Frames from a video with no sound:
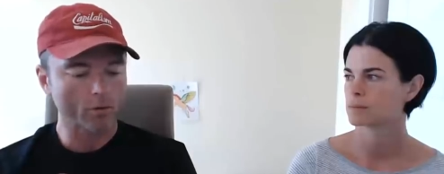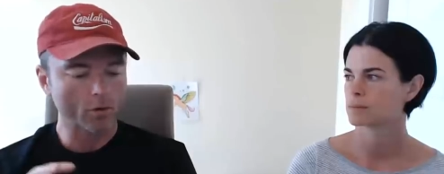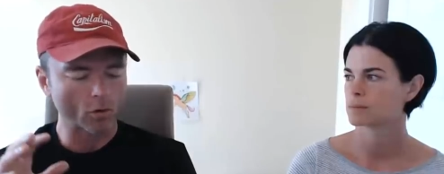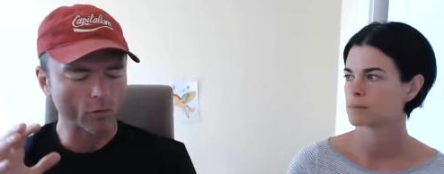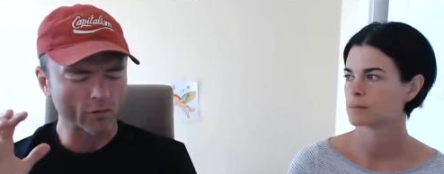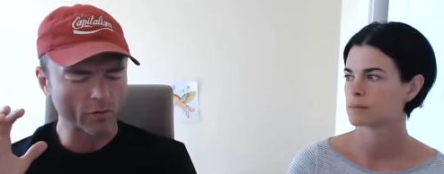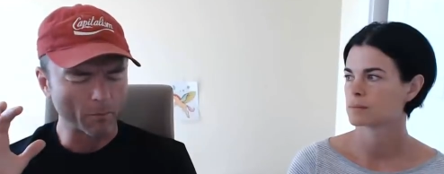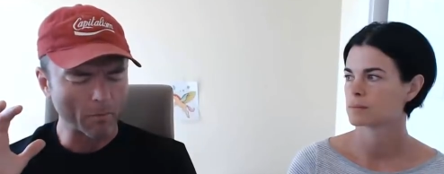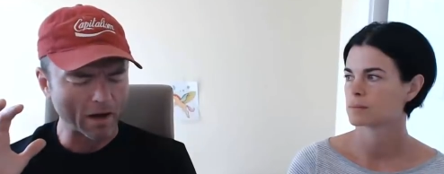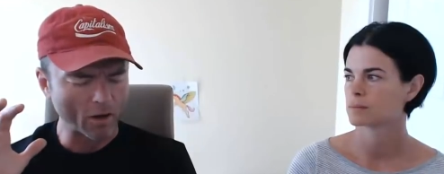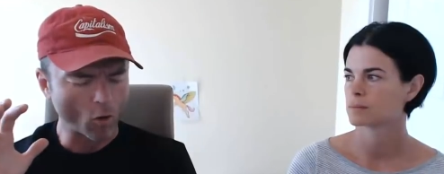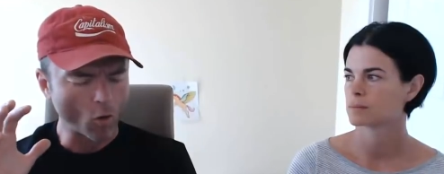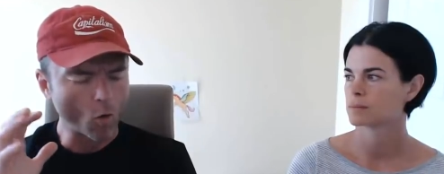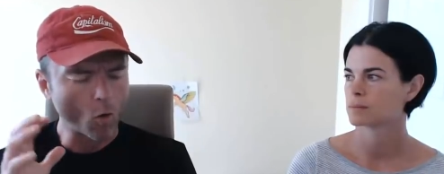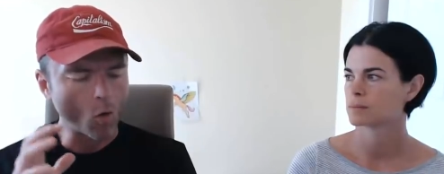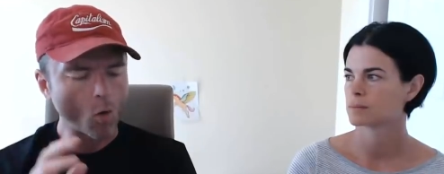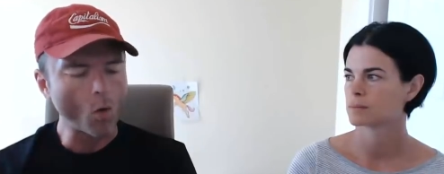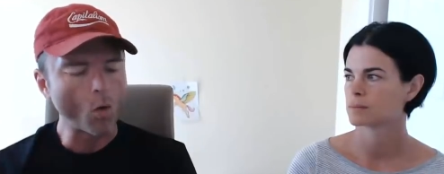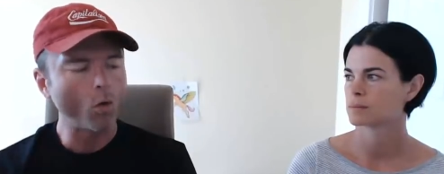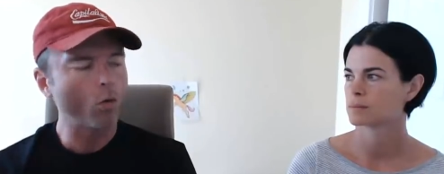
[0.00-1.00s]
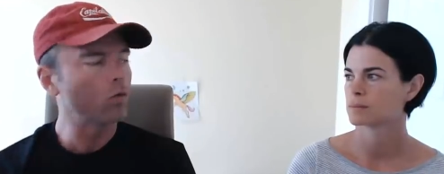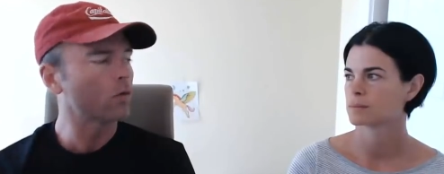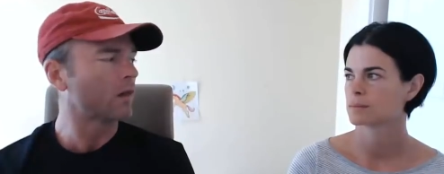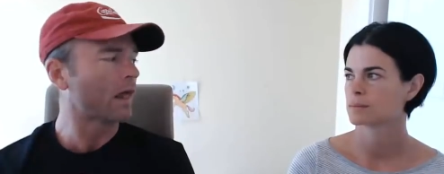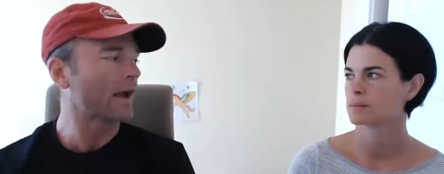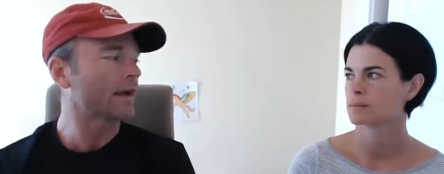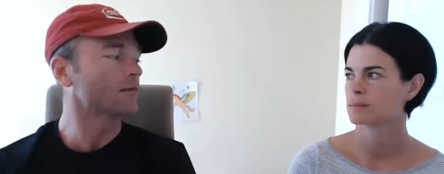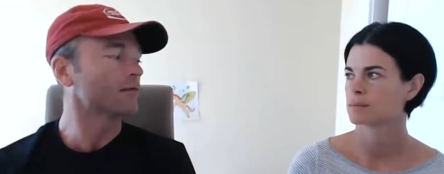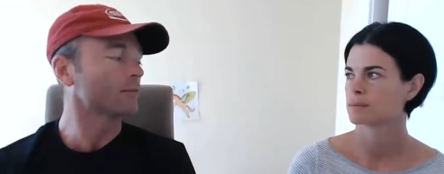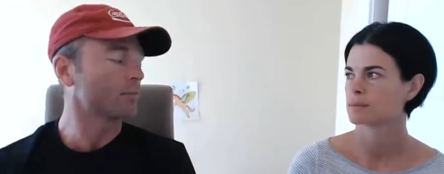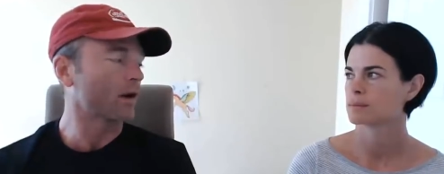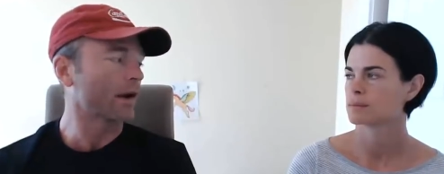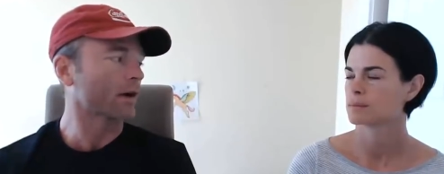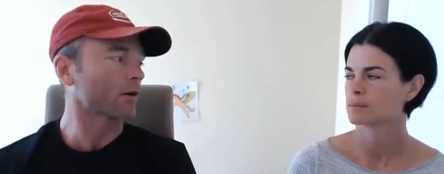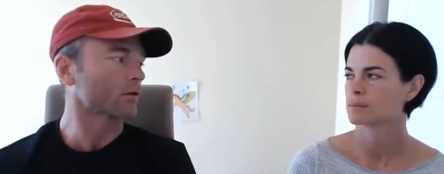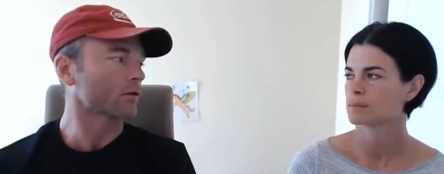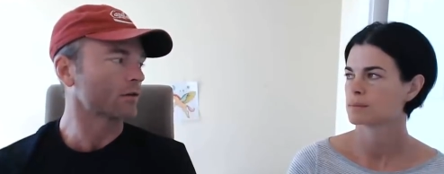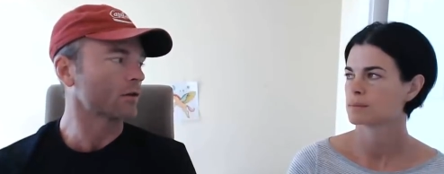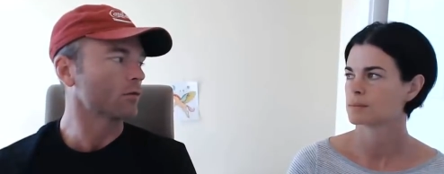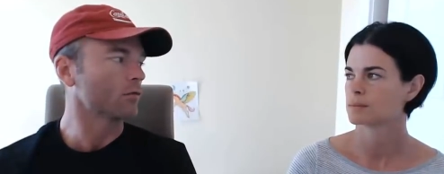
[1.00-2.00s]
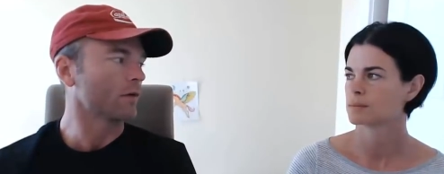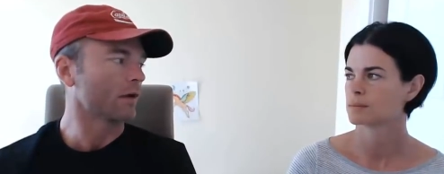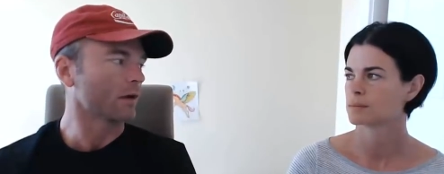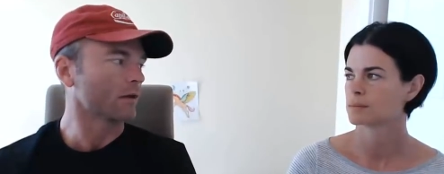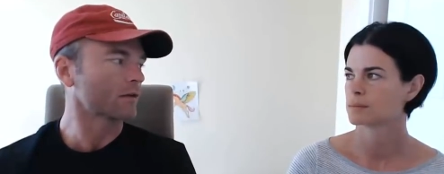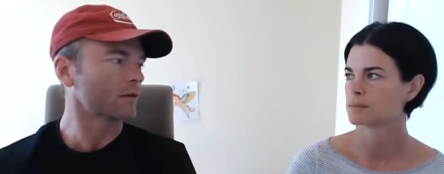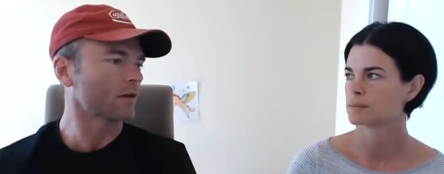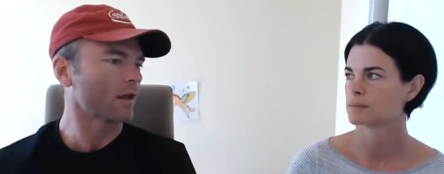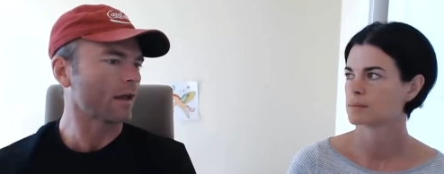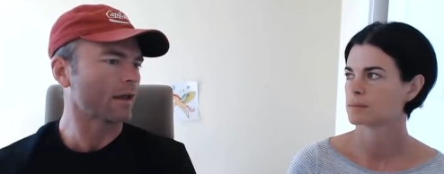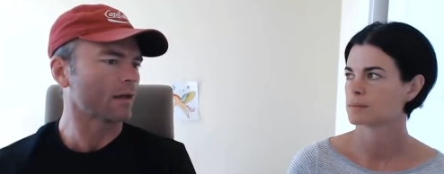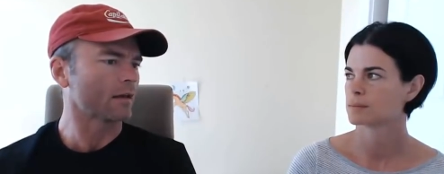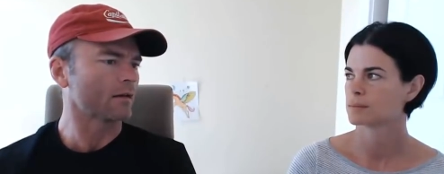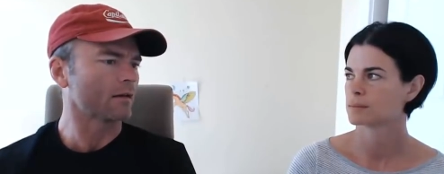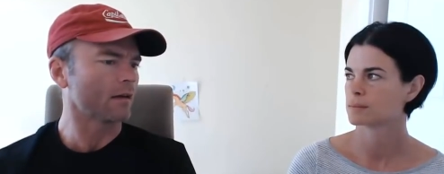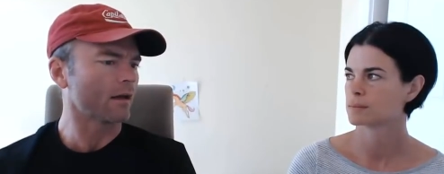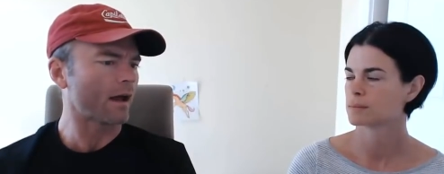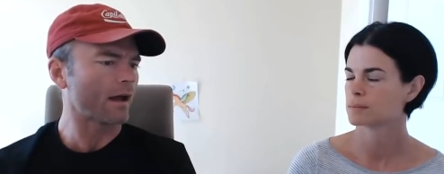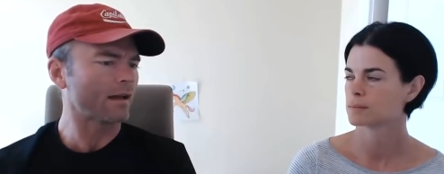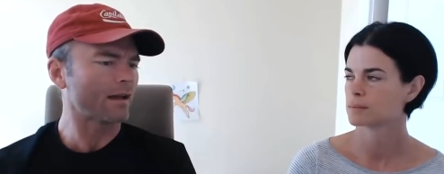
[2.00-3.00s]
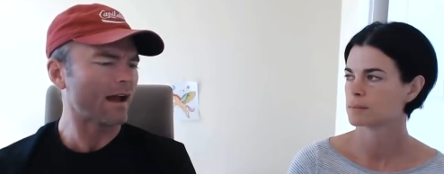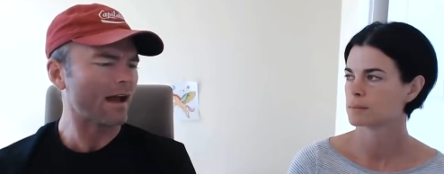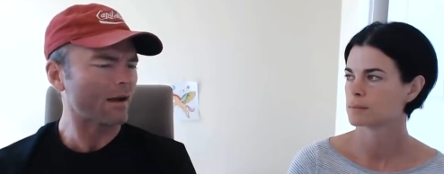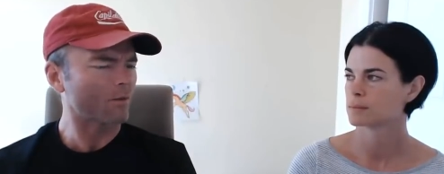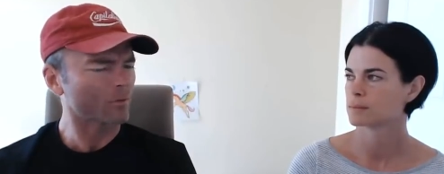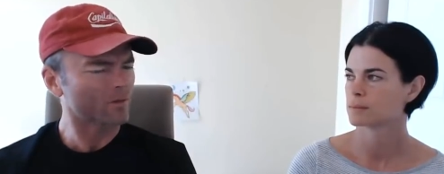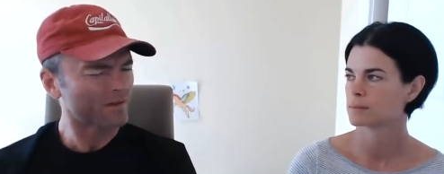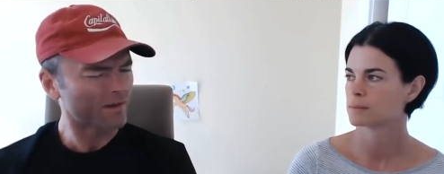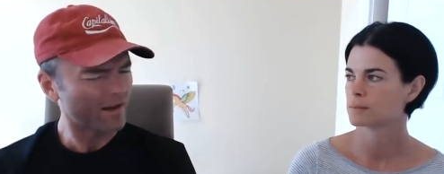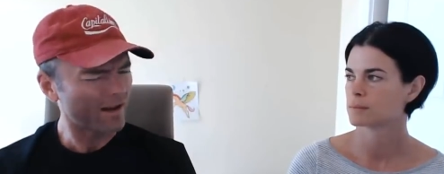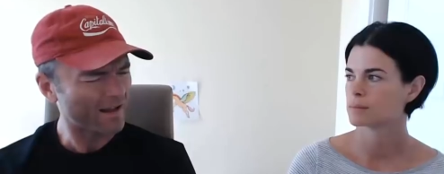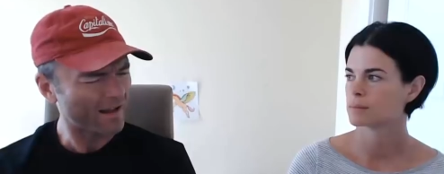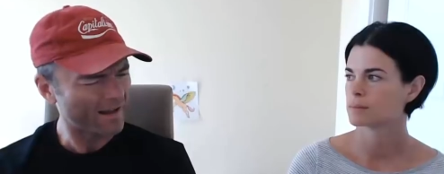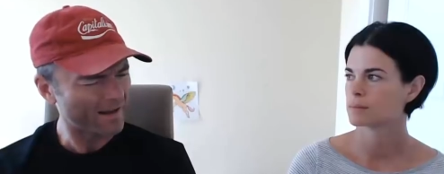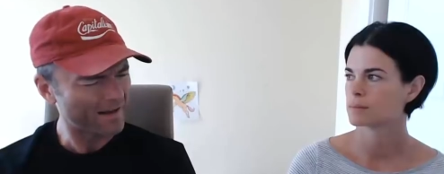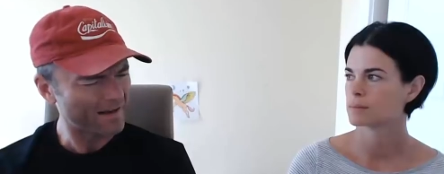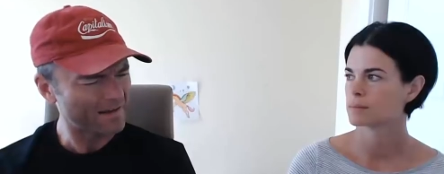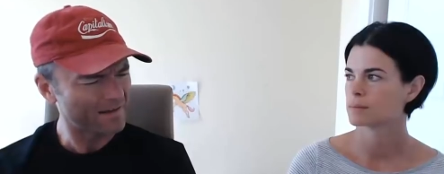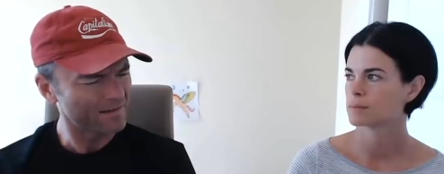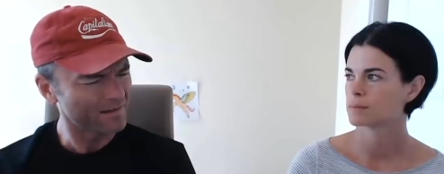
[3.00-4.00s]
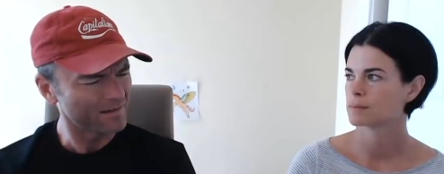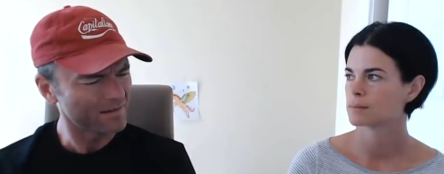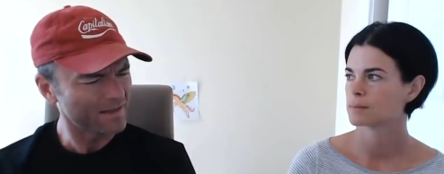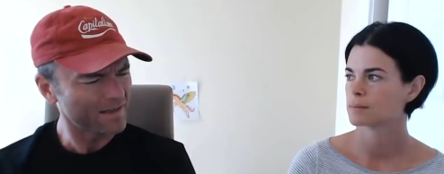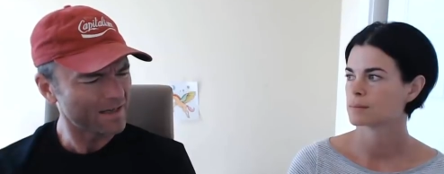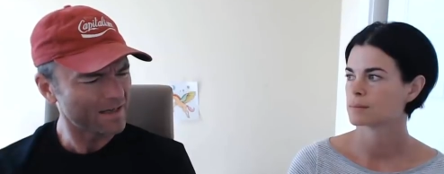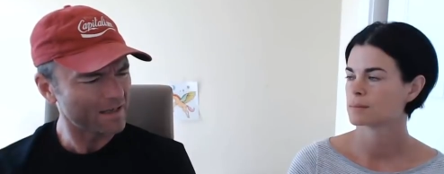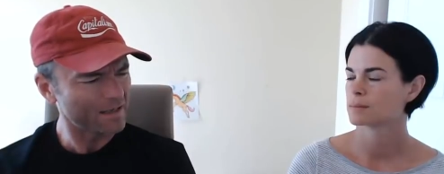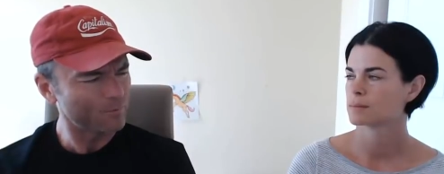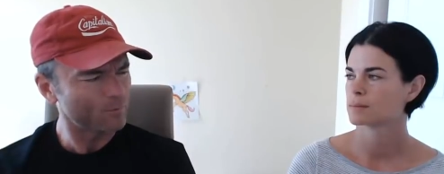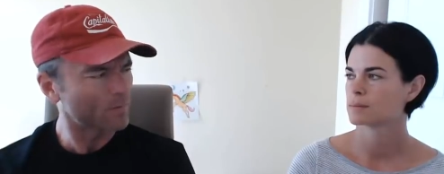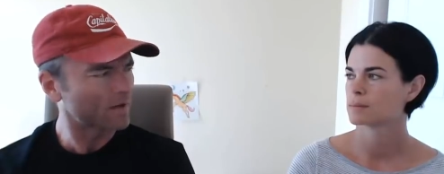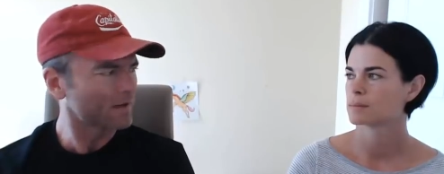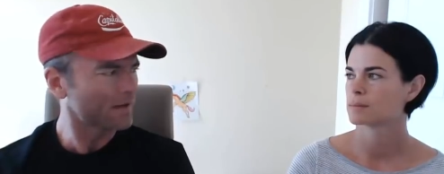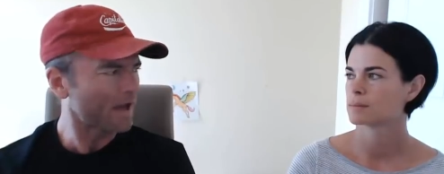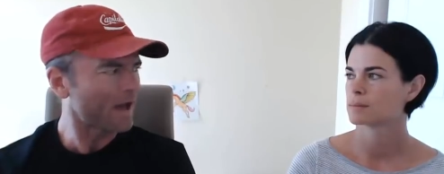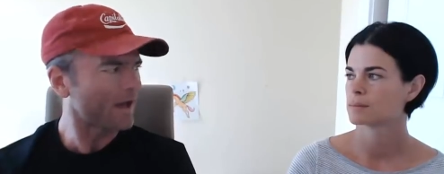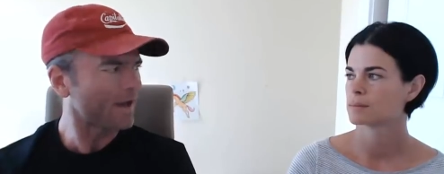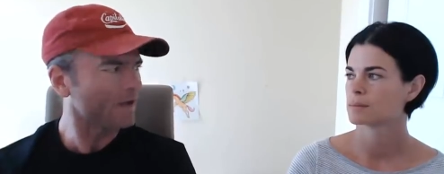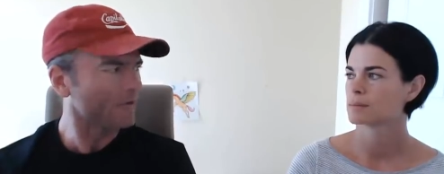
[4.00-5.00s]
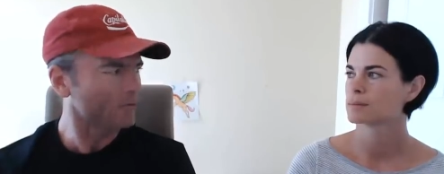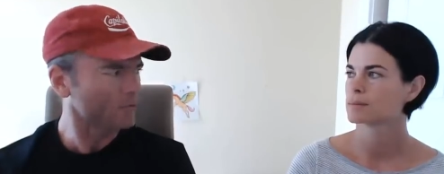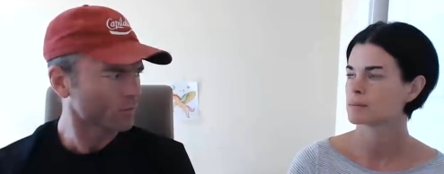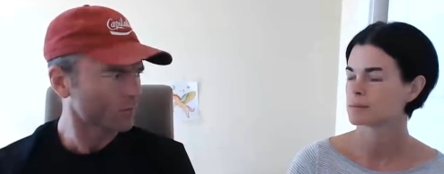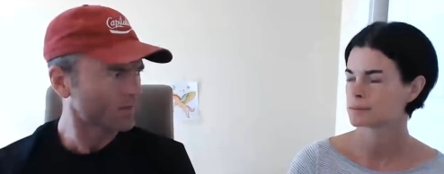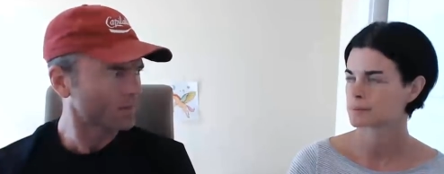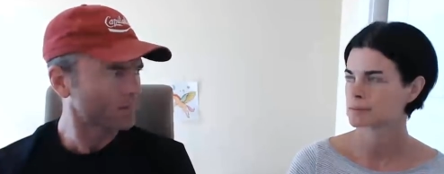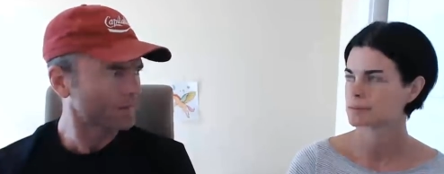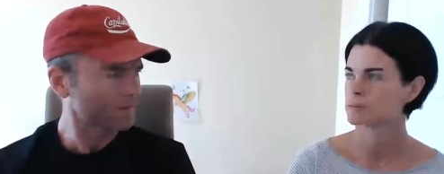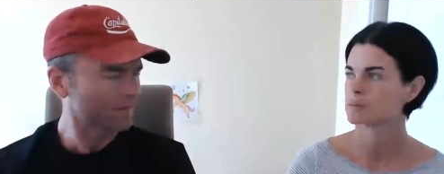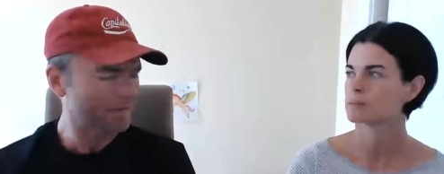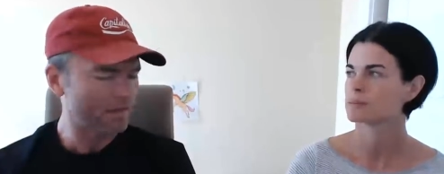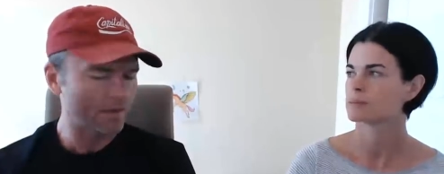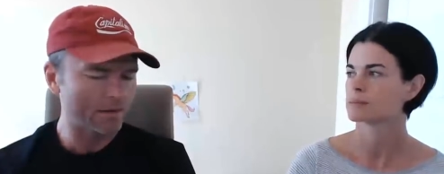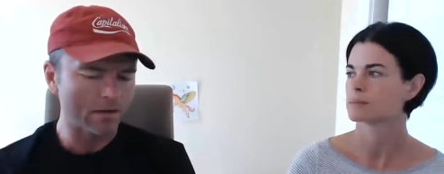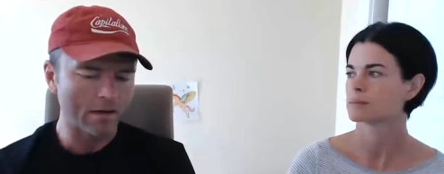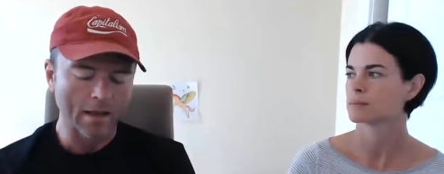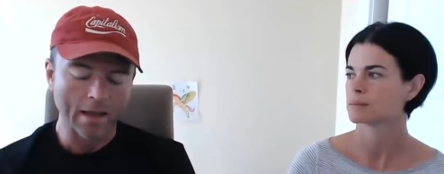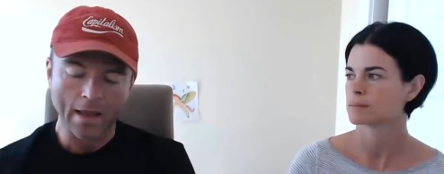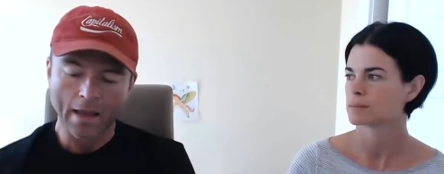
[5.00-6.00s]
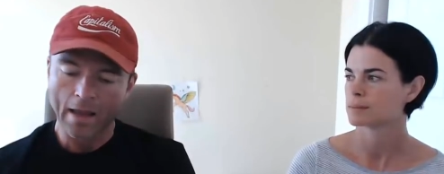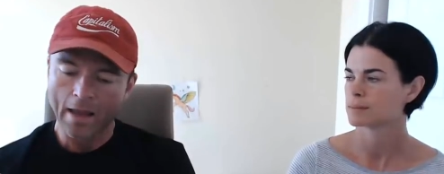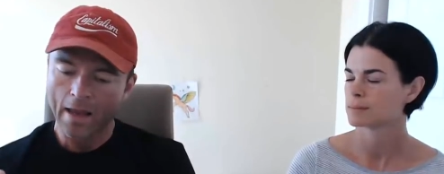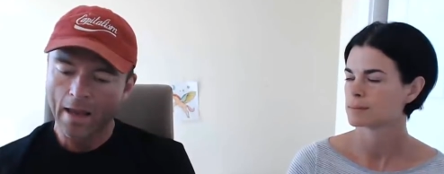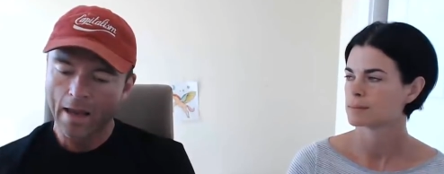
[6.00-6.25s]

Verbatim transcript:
Speaker 1: roller coaster my whole life prior to this, and I, I was kind of lean, but not really lean.